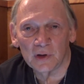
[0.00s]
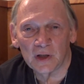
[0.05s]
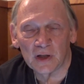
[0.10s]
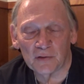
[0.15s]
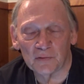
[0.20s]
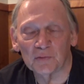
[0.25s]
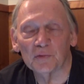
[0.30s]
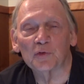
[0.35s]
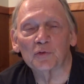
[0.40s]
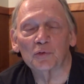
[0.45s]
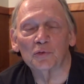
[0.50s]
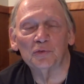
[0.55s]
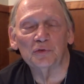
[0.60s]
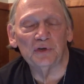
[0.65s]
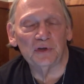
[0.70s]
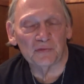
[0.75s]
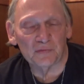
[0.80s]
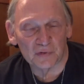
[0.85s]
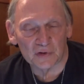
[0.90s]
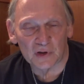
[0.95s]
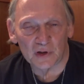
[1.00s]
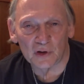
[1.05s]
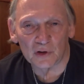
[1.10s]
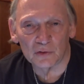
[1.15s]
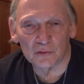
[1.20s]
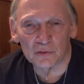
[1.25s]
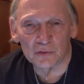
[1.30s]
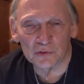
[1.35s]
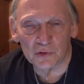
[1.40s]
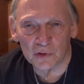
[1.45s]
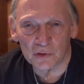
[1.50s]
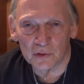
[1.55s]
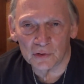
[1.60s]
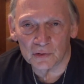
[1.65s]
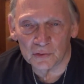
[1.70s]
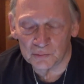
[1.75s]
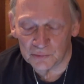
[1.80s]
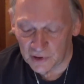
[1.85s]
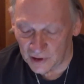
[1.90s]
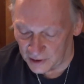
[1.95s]
even through difficult
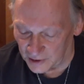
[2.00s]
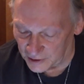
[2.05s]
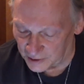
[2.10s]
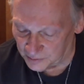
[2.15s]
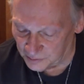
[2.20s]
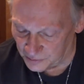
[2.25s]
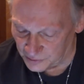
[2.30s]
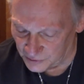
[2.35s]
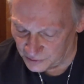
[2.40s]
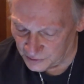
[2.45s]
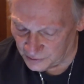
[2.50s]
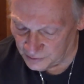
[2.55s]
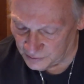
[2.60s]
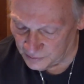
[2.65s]
times.